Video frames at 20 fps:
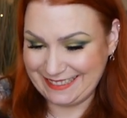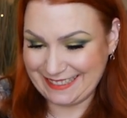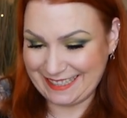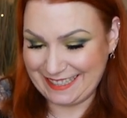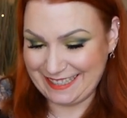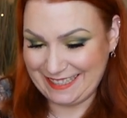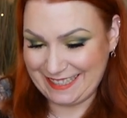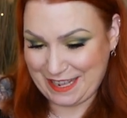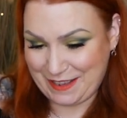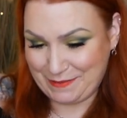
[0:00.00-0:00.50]

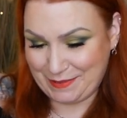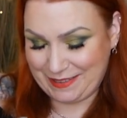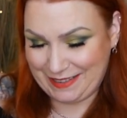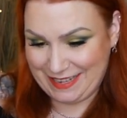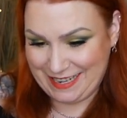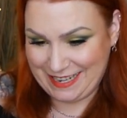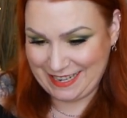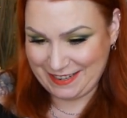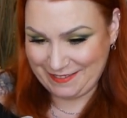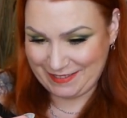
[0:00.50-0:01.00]
I
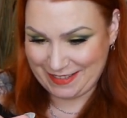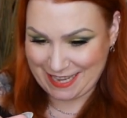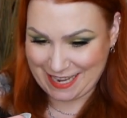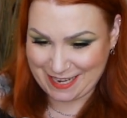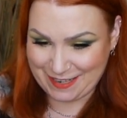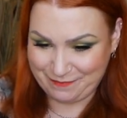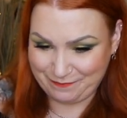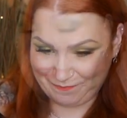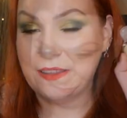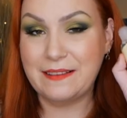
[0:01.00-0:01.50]
absolutely love
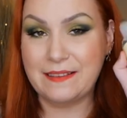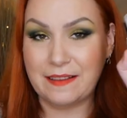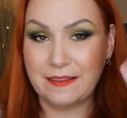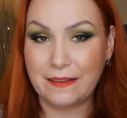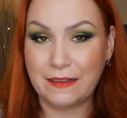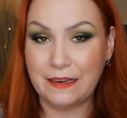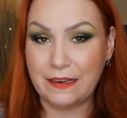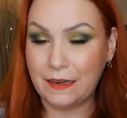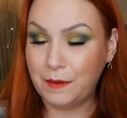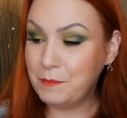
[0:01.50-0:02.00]
that. This
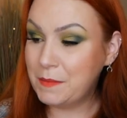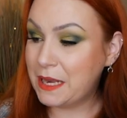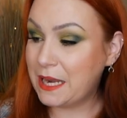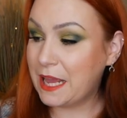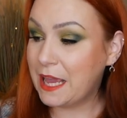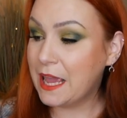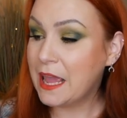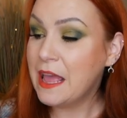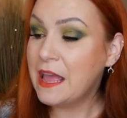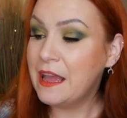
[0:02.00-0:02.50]
is a little
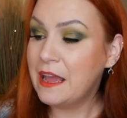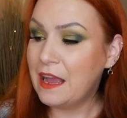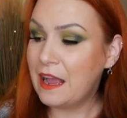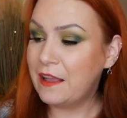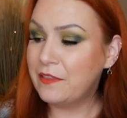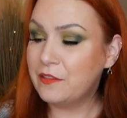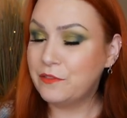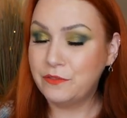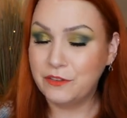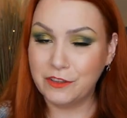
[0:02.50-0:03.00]
mini,
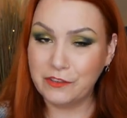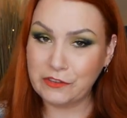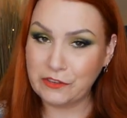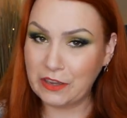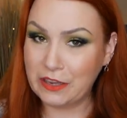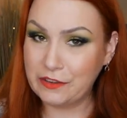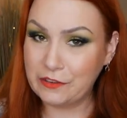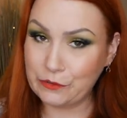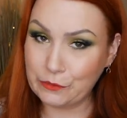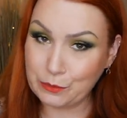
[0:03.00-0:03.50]
and the full
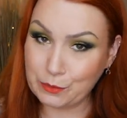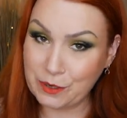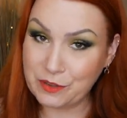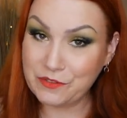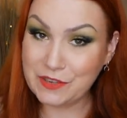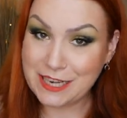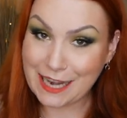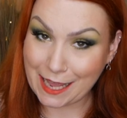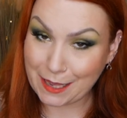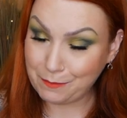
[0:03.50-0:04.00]
size is
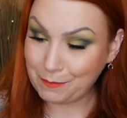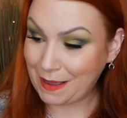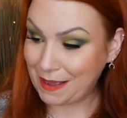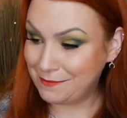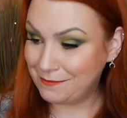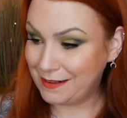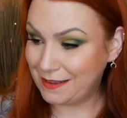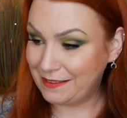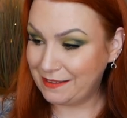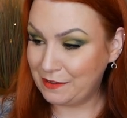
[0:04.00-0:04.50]
worth
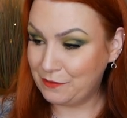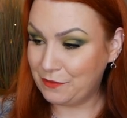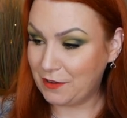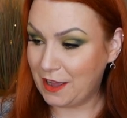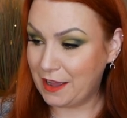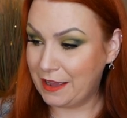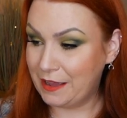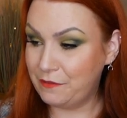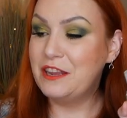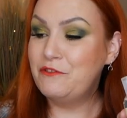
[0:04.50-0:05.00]

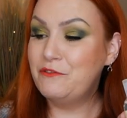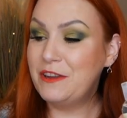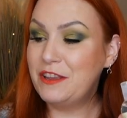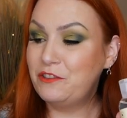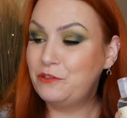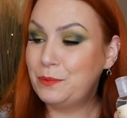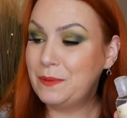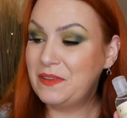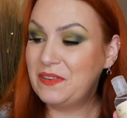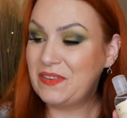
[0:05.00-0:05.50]
£9.95.
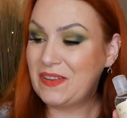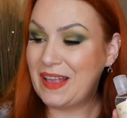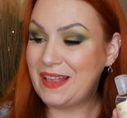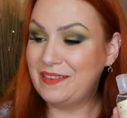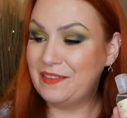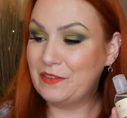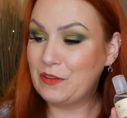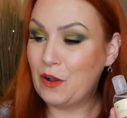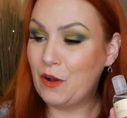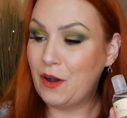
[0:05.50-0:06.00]
Enriched with a
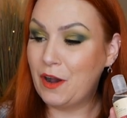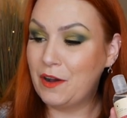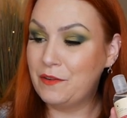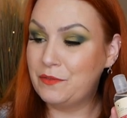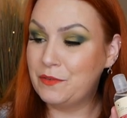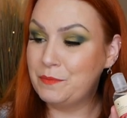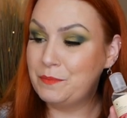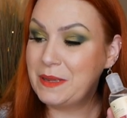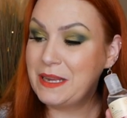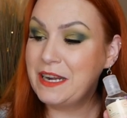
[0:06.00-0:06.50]
sense
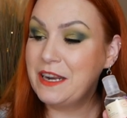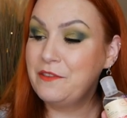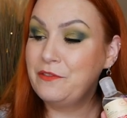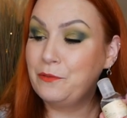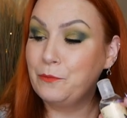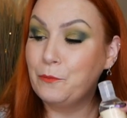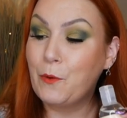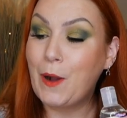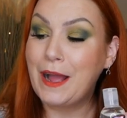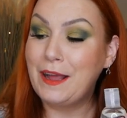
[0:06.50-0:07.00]
of verbena,
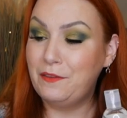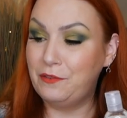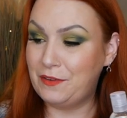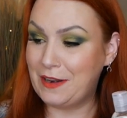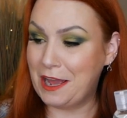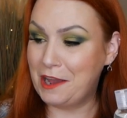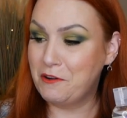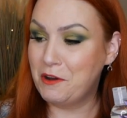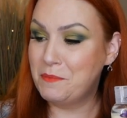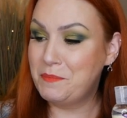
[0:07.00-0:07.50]

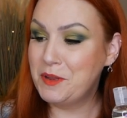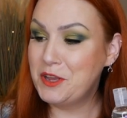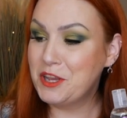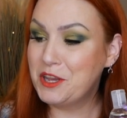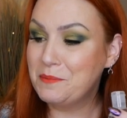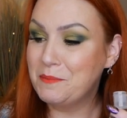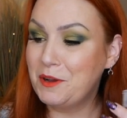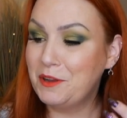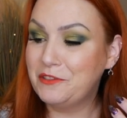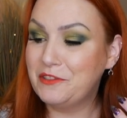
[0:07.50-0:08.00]
wildflower,
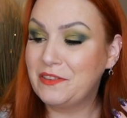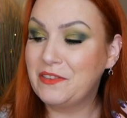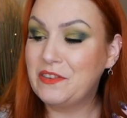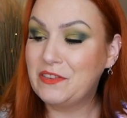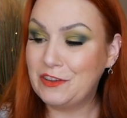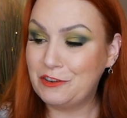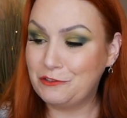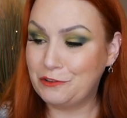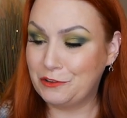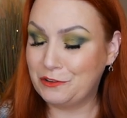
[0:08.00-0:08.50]
bergamot and
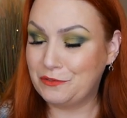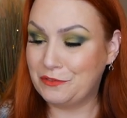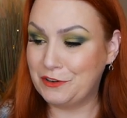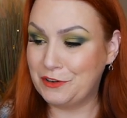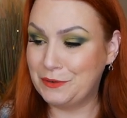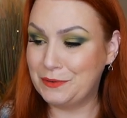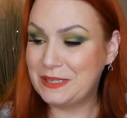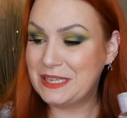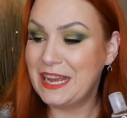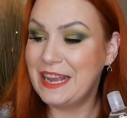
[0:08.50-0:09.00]
citrus
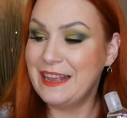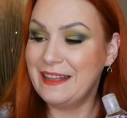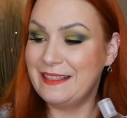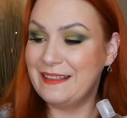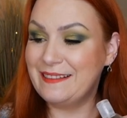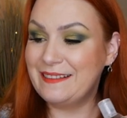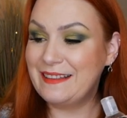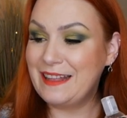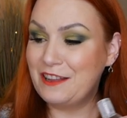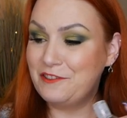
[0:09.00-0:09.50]
fruit,
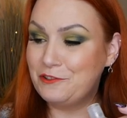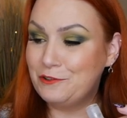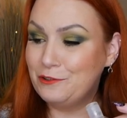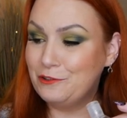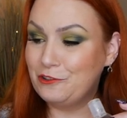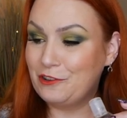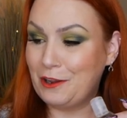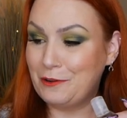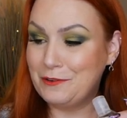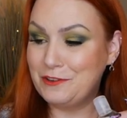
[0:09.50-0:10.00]
this natural
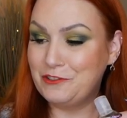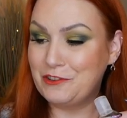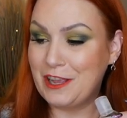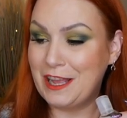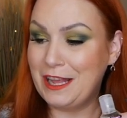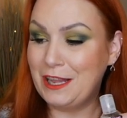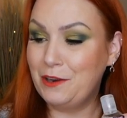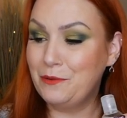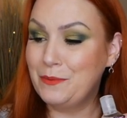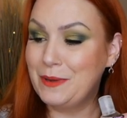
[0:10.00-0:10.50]
shower
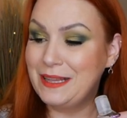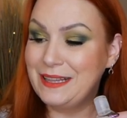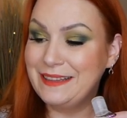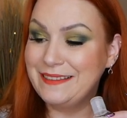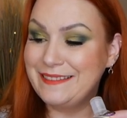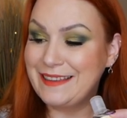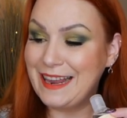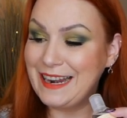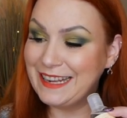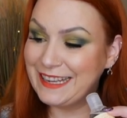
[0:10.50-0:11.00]
gel will
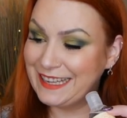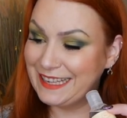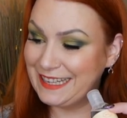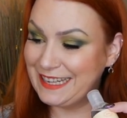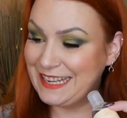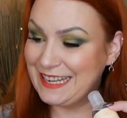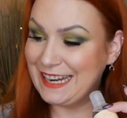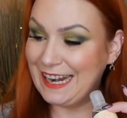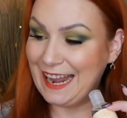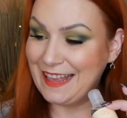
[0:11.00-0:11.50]

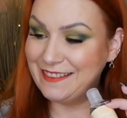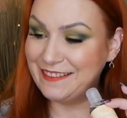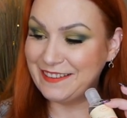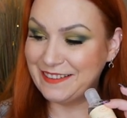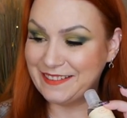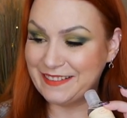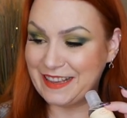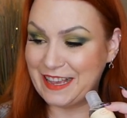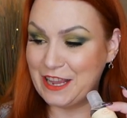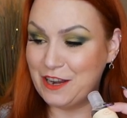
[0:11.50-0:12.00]
delicately cleanse
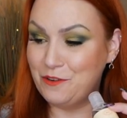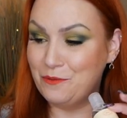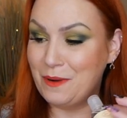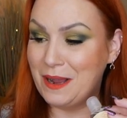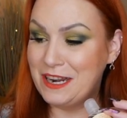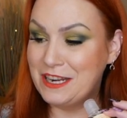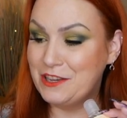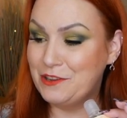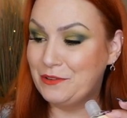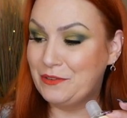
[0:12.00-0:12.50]
your skin
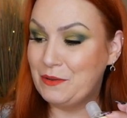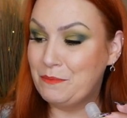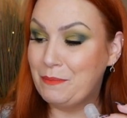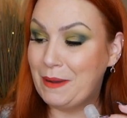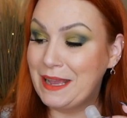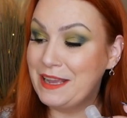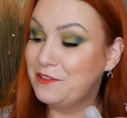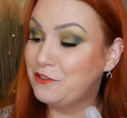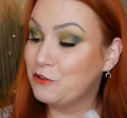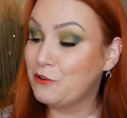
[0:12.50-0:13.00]
while using
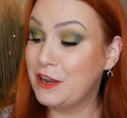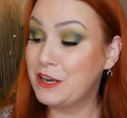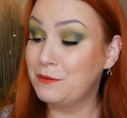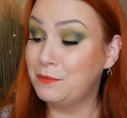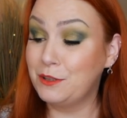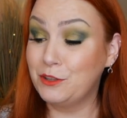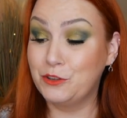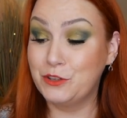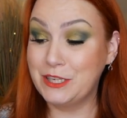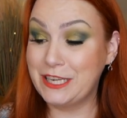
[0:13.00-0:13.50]

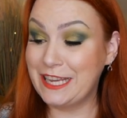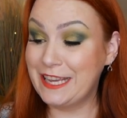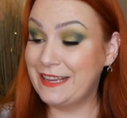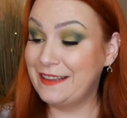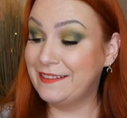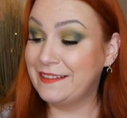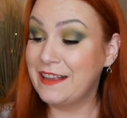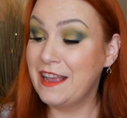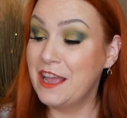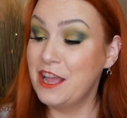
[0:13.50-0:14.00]
biodegradable
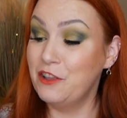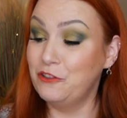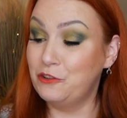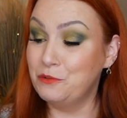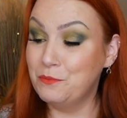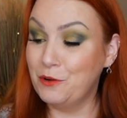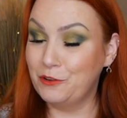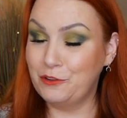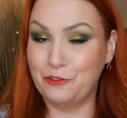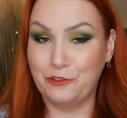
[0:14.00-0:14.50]
goodies to
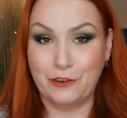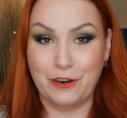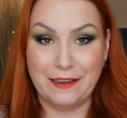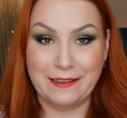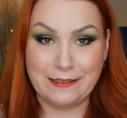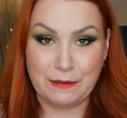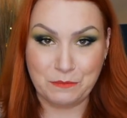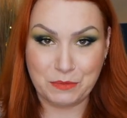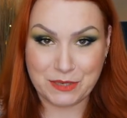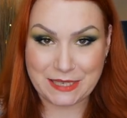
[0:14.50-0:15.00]

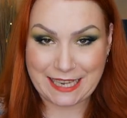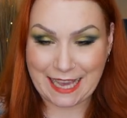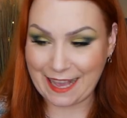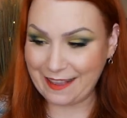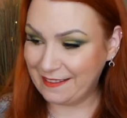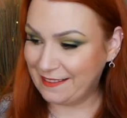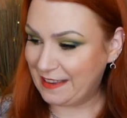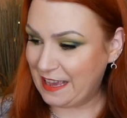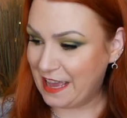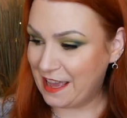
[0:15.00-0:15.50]
moisturise and
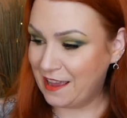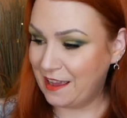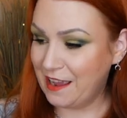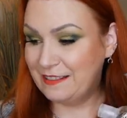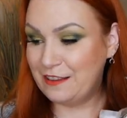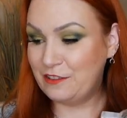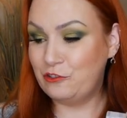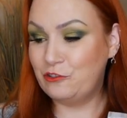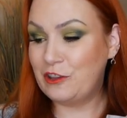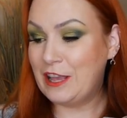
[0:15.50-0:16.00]
protect it.
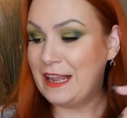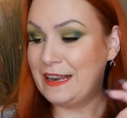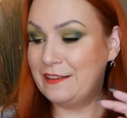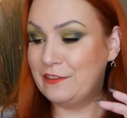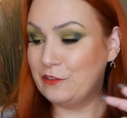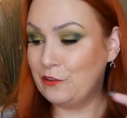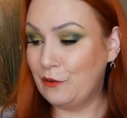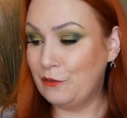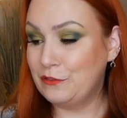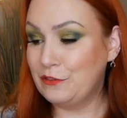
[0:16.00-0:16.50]
This gel is
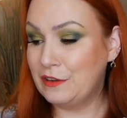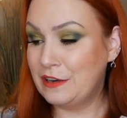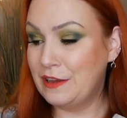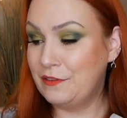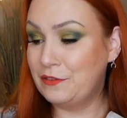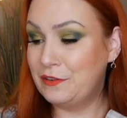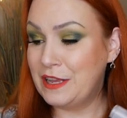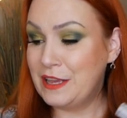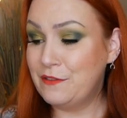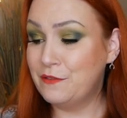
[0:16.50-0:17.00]
soft
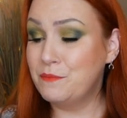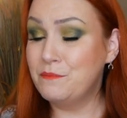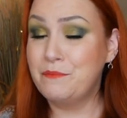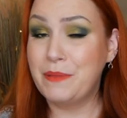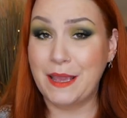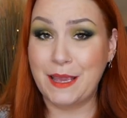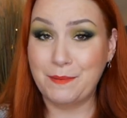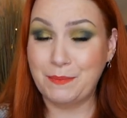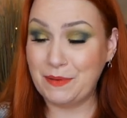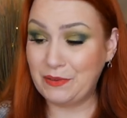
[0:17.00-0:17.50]
enough for even
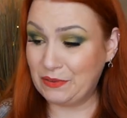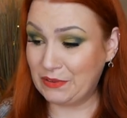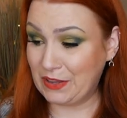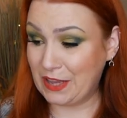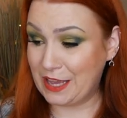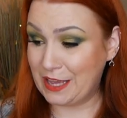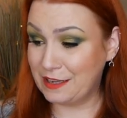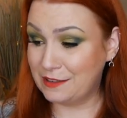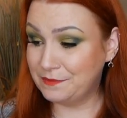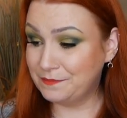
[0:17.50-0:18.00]
baby
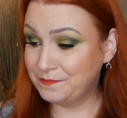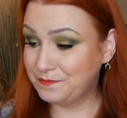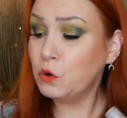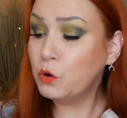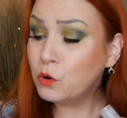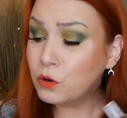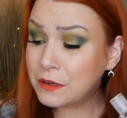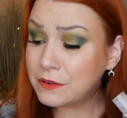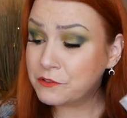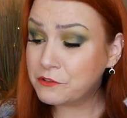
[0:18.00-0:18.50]
skin.
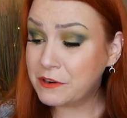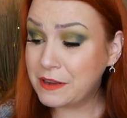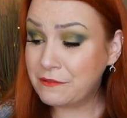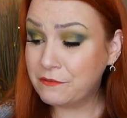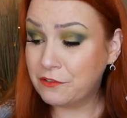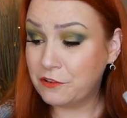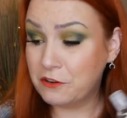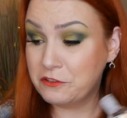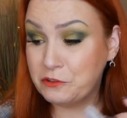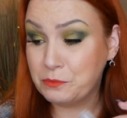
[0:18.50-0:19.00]
All of
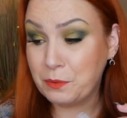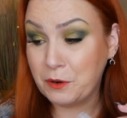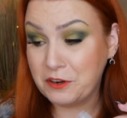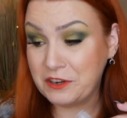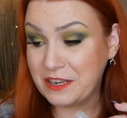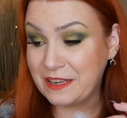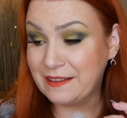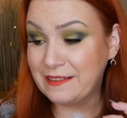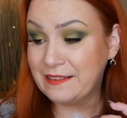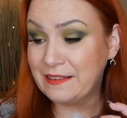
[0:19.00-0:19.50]
Green Frog's
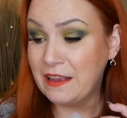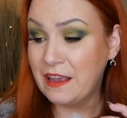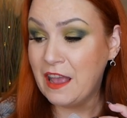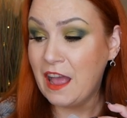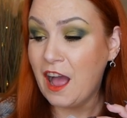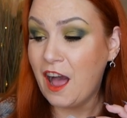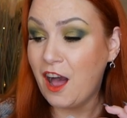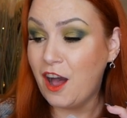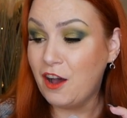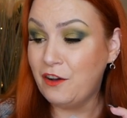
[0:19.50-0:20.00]
products
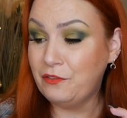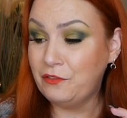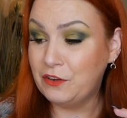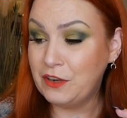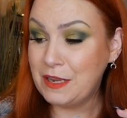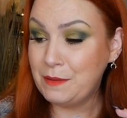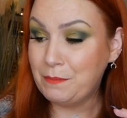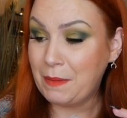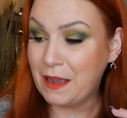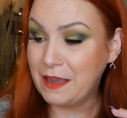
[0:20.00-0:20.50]
are
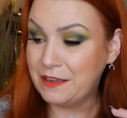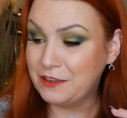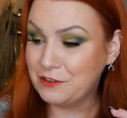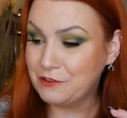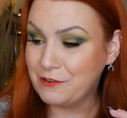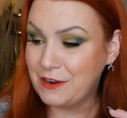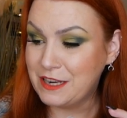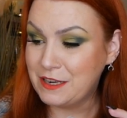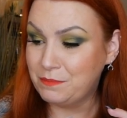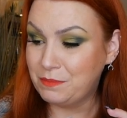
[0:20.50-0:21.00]
fully
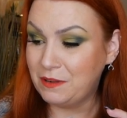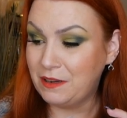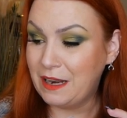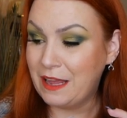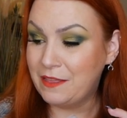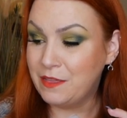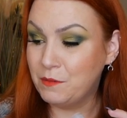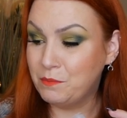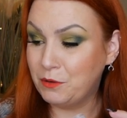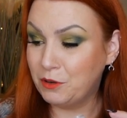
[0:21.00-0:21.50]
biodegradable,
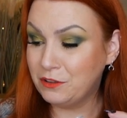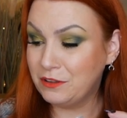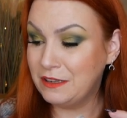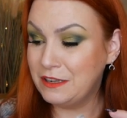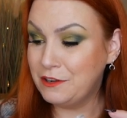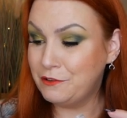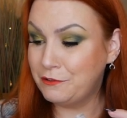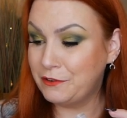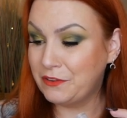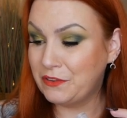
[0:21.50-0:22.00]
and the bottle
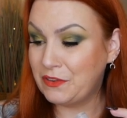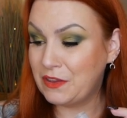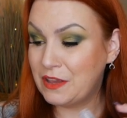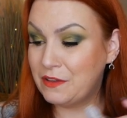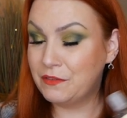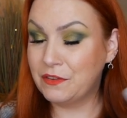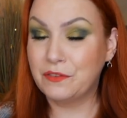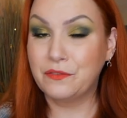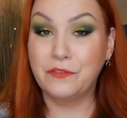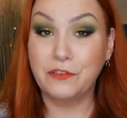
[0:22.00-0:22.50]
you
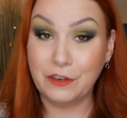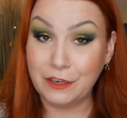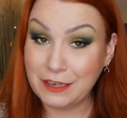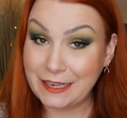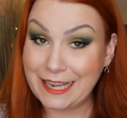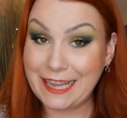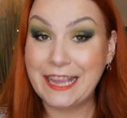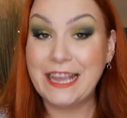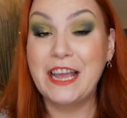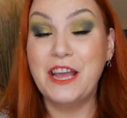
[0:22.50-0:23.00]
receive is
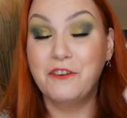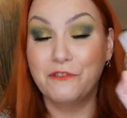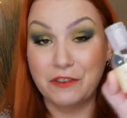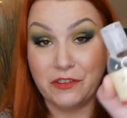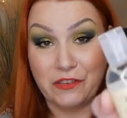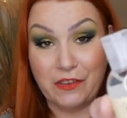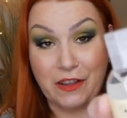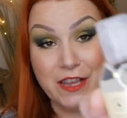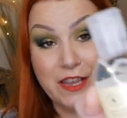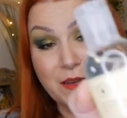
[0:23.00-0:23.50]
fully
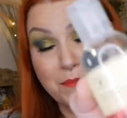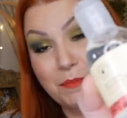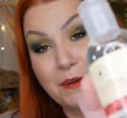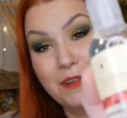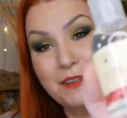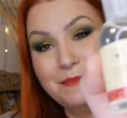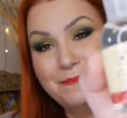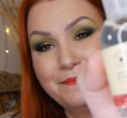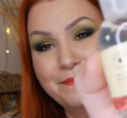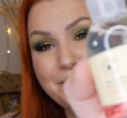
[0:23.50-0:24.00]

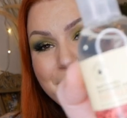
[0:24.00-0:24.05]
recyclable.